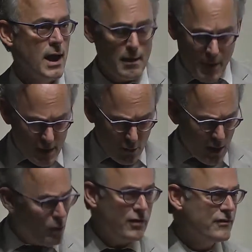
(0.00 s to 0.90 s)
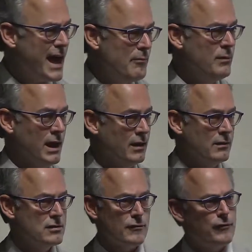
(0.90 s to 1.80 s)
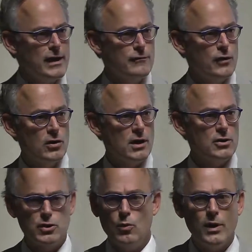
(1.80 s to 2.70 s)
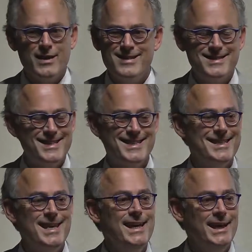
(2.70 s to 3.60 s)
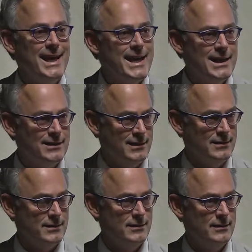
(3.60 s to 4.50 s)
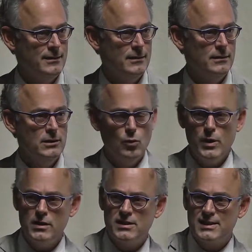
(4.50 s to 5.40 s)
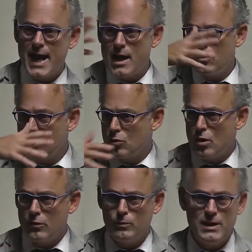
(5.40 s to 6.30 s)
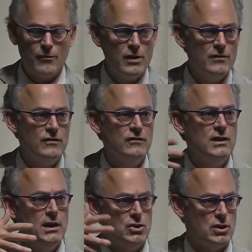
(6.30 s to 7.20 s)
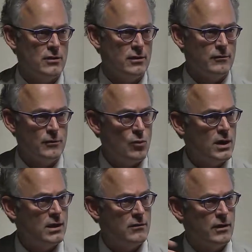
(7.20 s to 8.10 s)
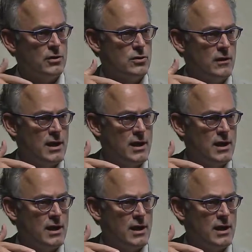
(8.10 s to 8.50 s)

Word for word: And by the way, what does that mean to fight for your country? What is this thing, England? You know, we scattered across, we never even see each other from one end of the country to